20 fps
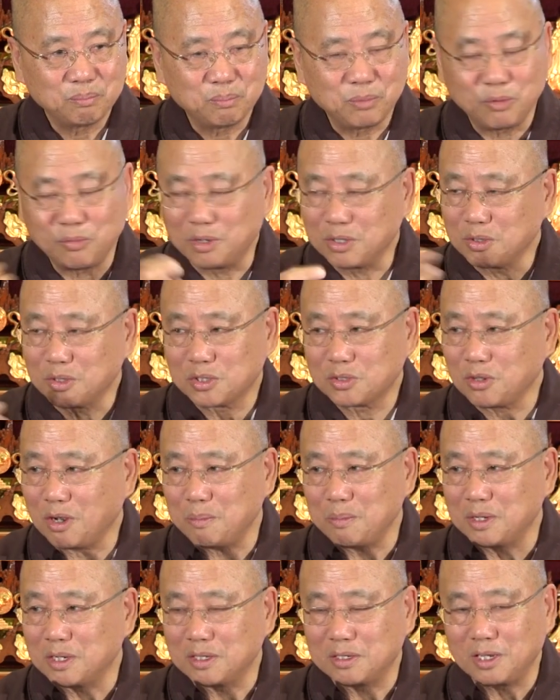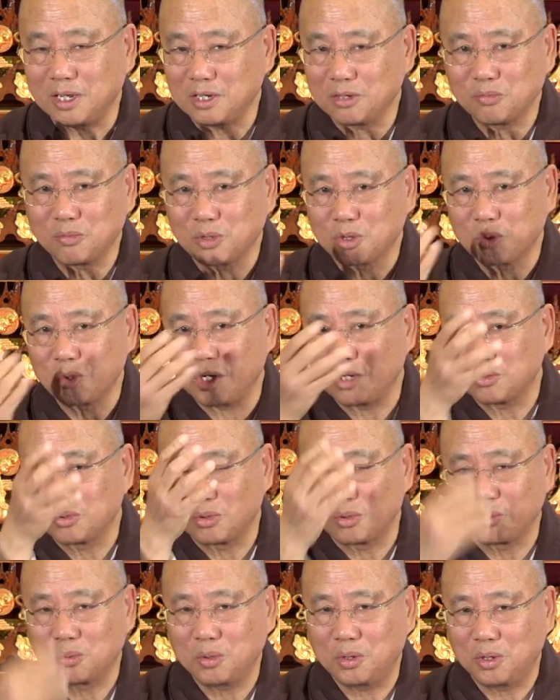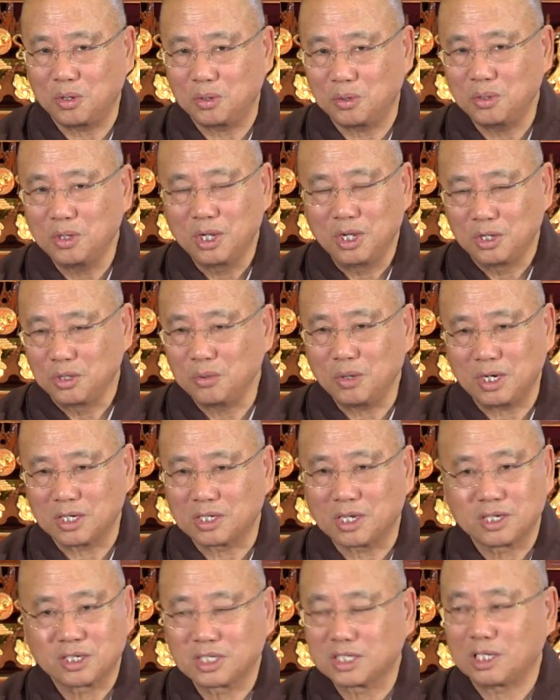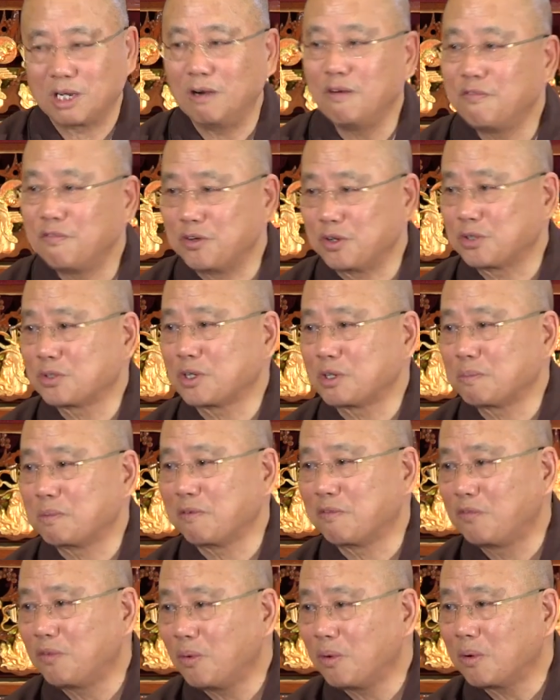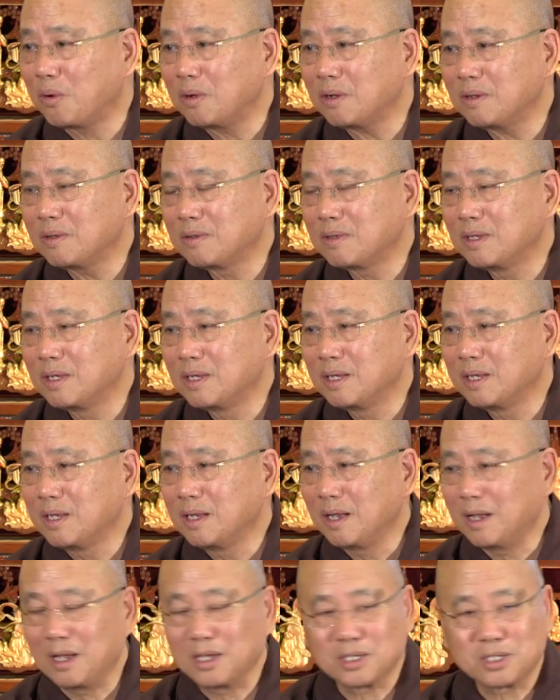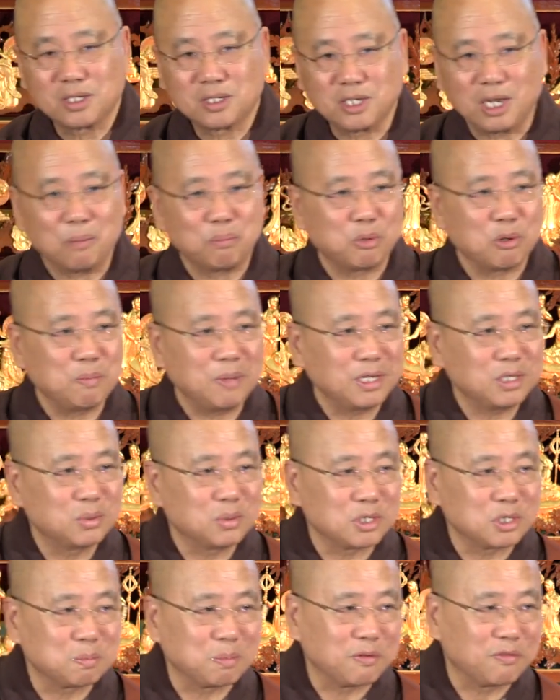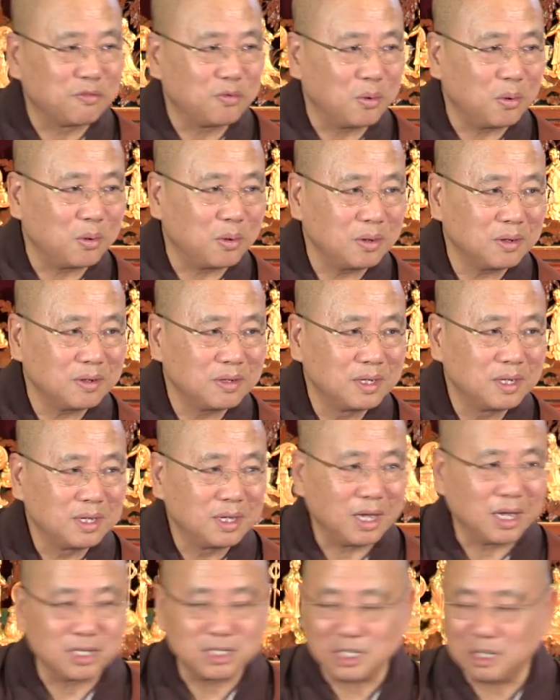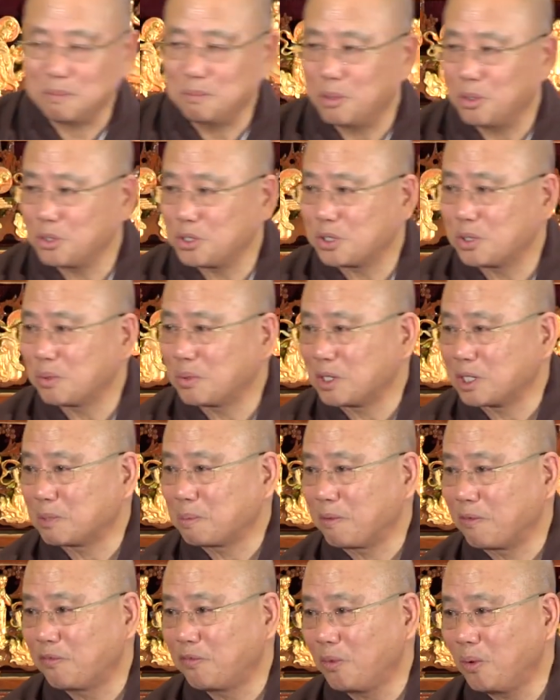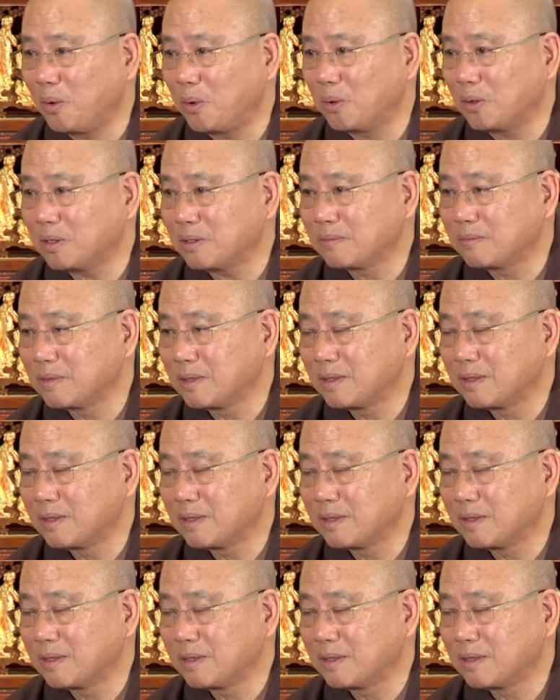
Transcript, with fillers: but when you stop meditation and go out to the world, you are as selfish as before, as temperamental as before, as emotional as before